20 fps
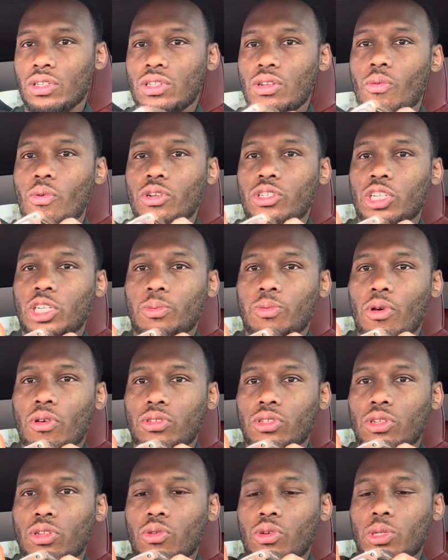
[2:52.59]
So what you're
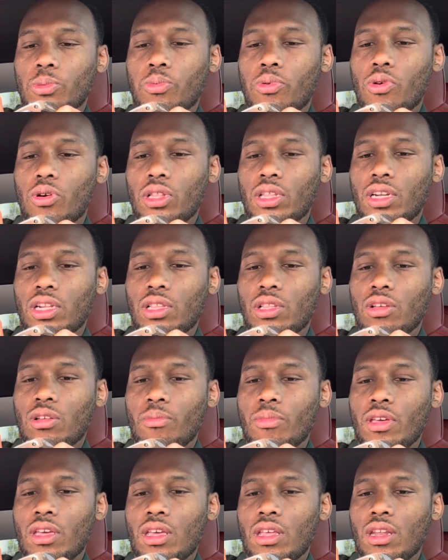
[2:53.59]
supposed to do is pull it a little
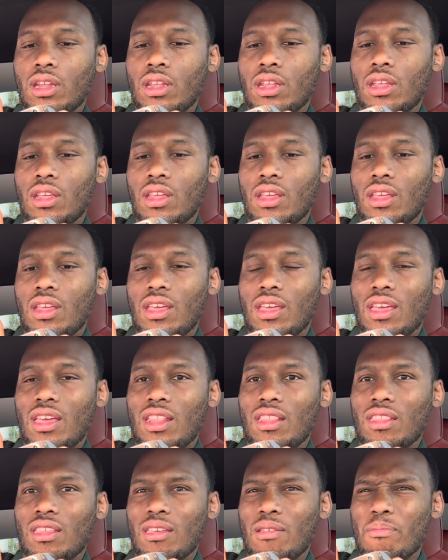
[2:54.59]
bit
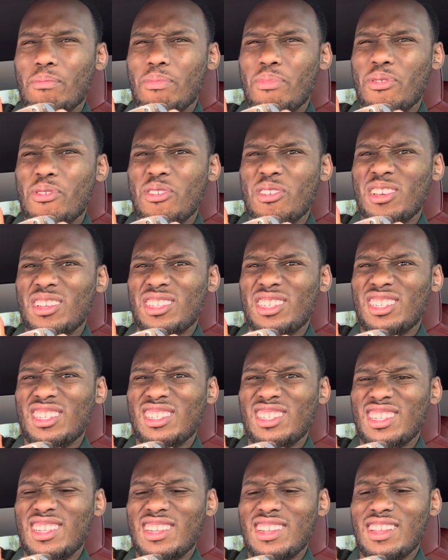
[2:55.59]
and then push.
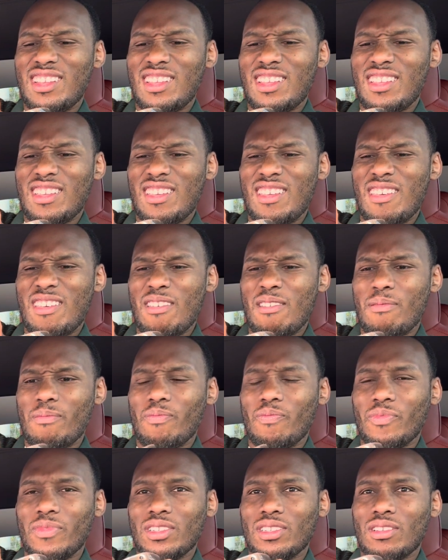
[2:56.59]
Yep,
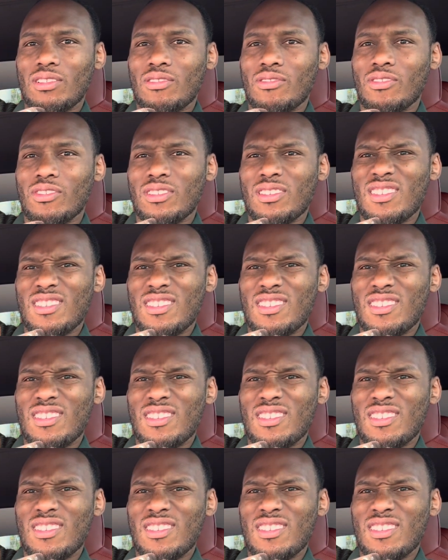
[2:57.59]
let's go on.